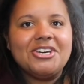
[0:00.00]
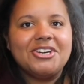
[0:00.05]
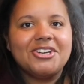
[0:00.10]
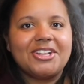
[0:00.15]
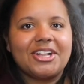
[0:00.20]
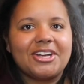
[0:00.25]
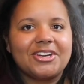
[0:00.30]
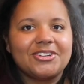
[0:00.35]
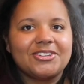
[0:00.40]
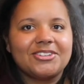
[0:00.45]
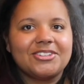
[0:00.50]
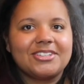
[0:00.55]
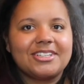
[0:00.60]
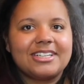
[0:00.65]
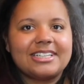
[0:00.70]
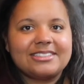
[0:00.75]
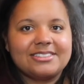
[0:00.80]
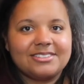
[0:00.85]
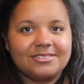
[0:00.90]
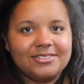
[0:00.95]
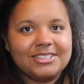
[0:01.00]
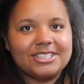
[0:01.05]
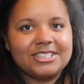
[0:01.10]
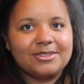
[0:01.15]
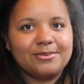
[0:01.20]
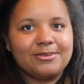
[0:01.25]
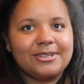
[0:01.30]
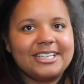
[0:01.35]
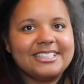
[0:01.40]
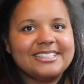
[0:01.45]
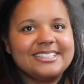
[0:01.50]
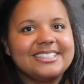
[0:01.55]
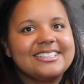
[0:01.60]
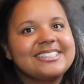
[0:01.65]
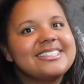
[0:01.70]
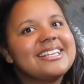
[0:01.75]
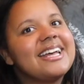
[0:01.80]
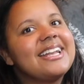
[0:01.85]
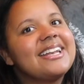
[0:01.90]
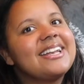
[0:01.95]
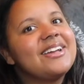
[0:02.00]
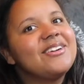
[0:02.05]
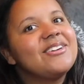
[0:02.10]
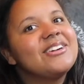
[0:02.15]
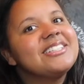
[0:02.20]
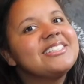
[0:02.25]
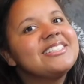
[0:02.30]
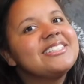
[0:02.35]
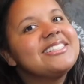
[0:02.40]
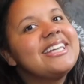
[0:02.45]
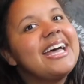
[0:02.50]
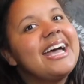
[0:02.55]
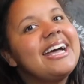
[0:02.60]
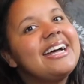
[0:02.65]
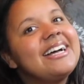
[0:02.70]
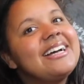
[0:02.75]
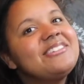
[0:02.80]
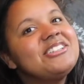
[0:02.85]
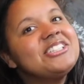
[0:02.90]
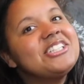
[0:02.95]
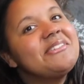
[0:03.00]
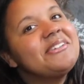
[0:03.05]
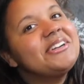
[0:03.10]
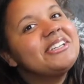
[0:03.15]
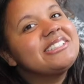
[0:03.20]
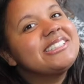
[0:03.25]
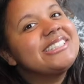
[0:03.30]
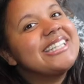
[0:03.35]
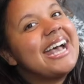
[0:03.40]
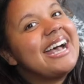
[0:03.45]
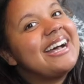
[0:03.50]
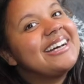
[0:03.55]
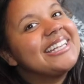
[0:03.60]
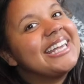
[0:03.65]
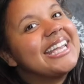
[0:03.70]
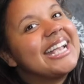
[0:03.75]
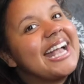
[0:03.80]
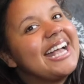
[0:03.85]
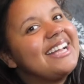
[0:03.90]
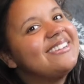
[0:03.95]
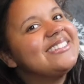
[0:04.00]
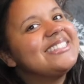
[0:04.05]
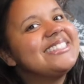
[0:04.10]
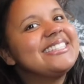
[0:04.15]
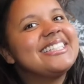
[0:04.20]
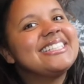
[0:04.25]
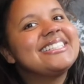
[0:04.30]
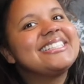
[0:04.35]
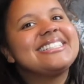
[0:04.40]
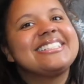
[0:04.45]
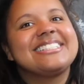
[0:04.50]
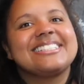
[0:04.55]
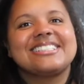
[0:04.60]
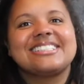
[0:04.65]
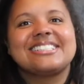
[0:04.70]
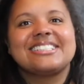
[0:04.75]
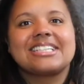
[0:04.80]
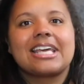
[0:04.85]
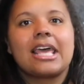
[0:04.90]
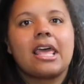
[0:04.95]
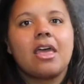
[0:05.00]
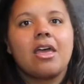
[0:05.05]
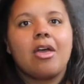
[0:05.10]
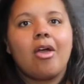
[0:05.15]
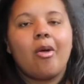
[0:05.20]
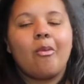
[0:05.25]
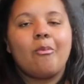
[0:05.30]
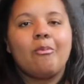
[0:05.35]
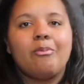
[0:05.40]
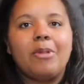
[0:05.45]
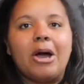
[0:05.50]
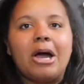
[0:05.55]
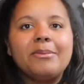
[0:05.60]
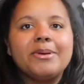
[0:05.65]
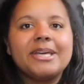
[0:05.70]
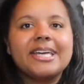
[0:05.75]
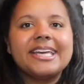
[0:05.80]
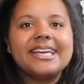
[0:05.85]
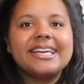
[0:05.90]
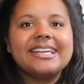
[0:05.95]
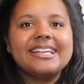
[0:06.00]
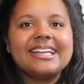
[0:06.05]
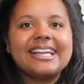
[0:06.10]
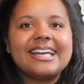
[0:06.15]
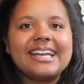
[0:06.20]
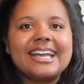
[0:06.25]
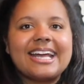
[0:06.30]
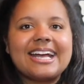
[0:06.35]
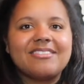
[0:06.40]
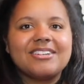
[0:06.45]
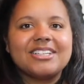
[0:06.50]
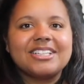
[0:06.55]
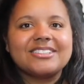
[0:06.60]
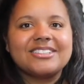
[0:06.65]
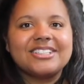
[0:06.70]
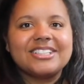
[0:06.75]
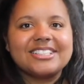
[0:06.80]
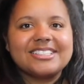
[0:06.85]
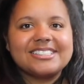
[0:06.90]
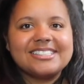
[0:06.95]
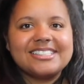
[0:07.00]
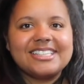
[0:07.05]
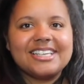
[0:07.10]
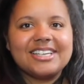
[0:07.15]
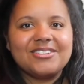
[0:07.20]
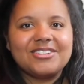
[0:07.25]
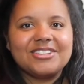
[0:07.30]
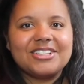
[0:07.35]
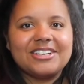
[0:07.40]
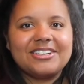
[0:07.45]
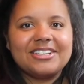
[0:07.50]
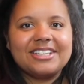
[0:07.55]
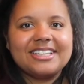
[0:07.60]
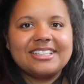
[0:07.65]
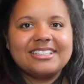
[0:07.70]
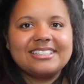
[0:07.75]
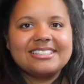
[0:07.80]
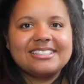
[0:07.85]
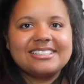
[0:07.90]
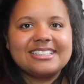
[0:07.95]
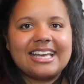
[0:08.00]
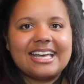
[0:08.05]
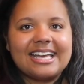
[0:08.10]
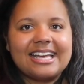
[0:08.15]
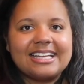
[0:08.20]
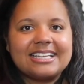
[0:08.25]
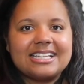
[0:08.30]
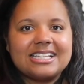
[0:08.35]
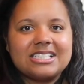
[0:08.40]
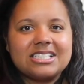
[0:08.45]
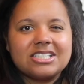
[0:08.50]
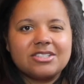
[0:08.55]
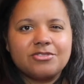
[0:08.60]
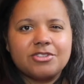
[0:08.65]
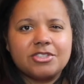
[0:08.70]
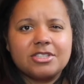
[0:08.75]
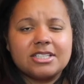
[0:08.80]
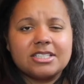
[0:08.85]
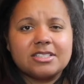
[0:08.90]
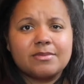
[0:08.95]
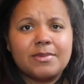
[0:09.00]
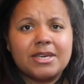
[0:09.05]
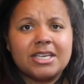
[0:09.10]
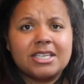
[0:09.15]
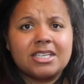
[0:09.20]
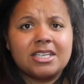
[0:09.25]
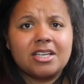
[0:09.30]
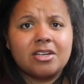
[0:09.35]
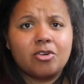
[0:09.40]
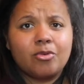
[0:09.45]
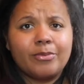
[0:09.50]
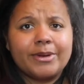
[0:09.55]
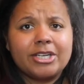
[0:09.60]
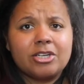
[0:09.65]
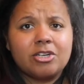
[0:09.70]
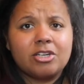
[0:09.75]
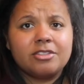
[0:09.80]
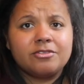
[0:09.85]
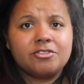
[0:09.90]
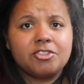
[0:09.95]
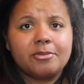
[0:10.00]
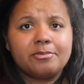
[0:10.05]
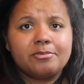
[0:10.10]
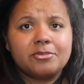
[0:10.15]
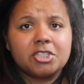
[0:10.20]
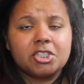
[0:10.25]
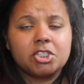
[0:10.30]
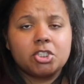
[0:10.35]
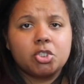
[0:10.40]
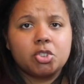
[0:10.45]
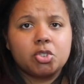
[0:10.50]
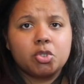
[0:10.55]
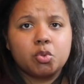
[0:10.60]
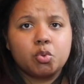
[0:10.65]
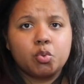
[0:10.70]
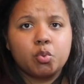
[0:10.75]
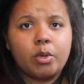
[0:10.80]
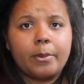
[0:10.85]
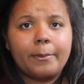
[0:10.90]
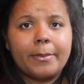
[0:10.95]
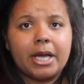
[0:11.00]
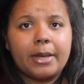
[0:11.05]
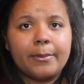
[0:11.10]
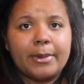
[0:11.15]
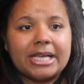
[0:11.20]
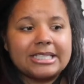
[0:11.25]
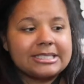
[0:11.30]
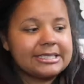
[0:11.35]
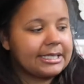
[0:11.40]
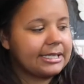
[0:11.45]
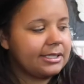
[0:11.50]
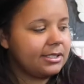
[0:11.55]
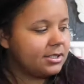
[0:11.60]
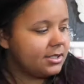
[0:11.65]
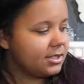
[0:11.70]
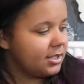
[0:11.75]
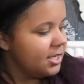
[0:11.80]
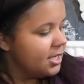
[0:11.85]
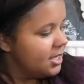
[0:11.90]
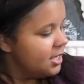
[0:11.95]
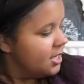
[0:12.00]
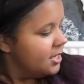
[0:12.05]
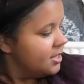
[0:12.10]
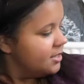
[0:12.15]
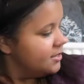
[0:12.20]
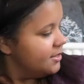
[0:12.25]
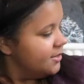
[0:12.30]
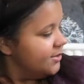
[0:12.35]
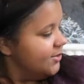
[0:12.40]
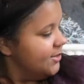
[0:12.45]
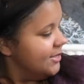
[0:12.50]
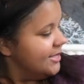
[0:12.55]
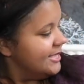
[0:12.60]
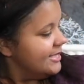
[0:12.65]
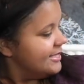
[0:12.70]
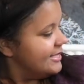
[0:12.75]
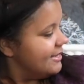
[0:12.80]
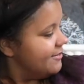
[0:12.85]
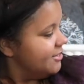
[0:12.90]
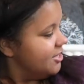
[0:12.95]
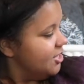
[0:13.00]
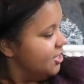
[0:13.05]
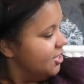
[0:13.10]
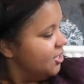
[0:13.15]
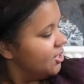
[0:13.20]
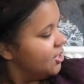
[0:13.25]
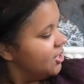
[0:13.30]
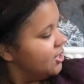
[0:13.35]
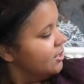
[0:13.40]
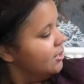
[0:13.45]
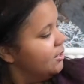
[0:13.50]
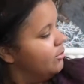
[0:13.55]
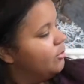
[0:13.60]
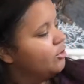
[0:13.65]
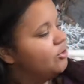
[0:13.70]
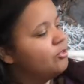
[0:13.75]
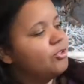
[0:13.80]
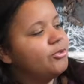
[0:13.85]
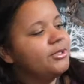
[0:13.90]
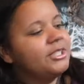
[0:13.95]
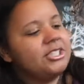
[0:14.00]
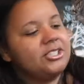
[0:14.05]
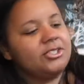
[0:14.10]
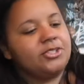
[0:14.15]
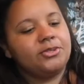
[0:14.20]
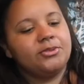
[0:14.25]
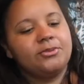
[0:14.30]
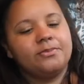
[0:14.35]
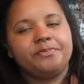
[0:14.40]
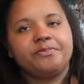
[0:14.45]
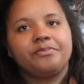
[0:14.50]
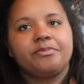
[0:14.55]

like at some really good prices. And I went to town. Every time I go to town, I can't resist just popping in and having a look and seeing what there is, and a few things may or may not have jumped into my basket. So let's have a look. Before we do,